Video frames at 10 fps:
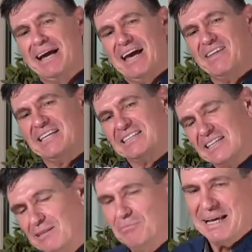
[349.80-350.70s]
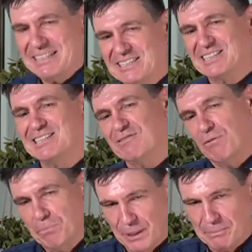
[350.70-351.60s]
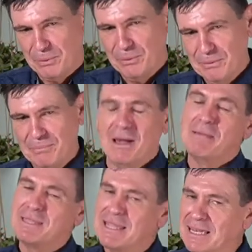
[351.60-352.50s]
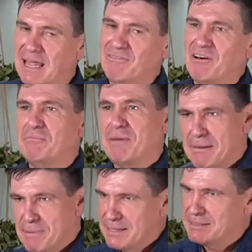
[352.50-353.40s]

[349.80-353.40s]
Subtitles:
these little messages for people, maybe their lover, maybe